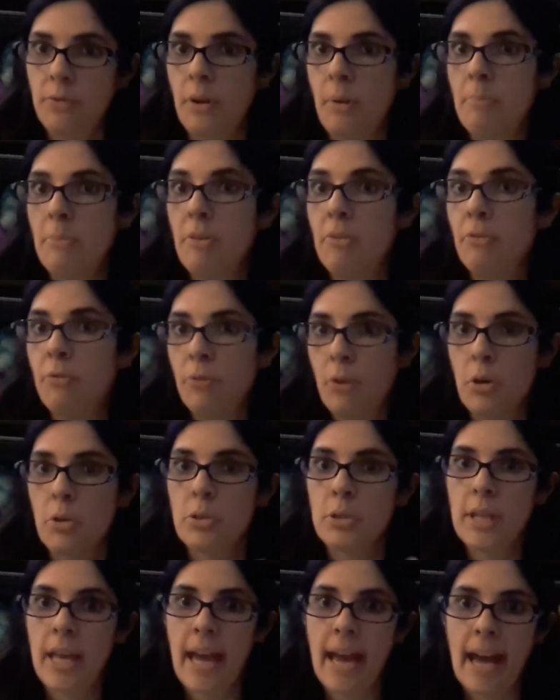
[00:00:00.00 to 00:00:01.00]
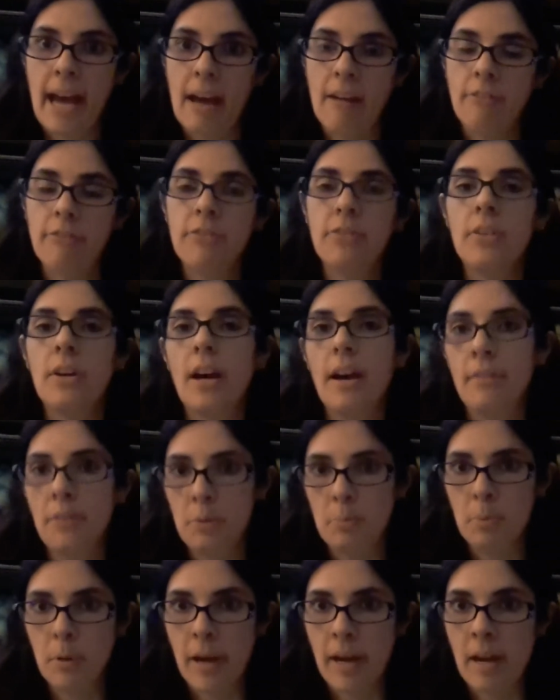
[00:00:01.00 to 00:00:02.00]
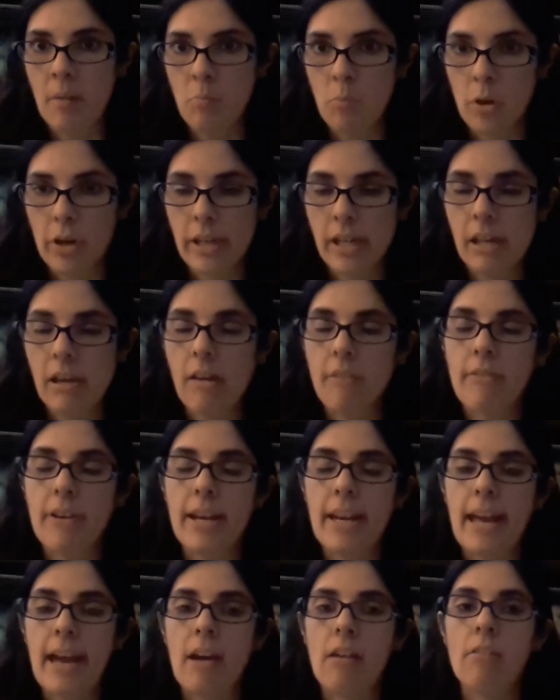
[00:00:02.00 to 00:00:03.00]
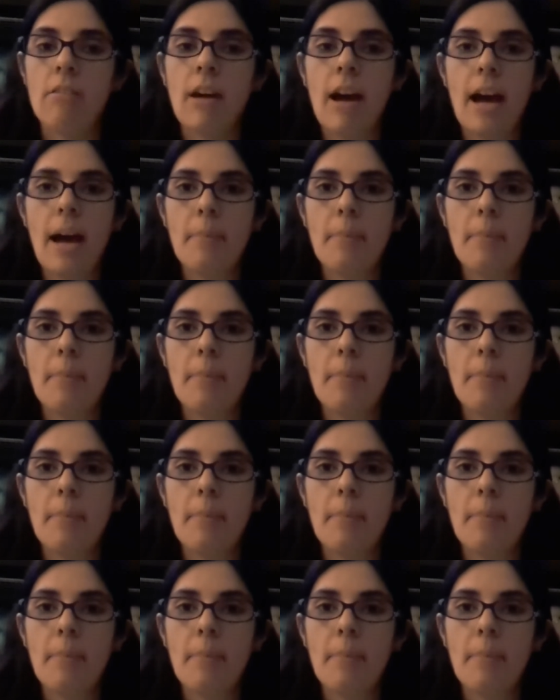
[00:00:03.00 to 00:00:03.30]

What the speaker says: from the first half of the braid I'm working on right now.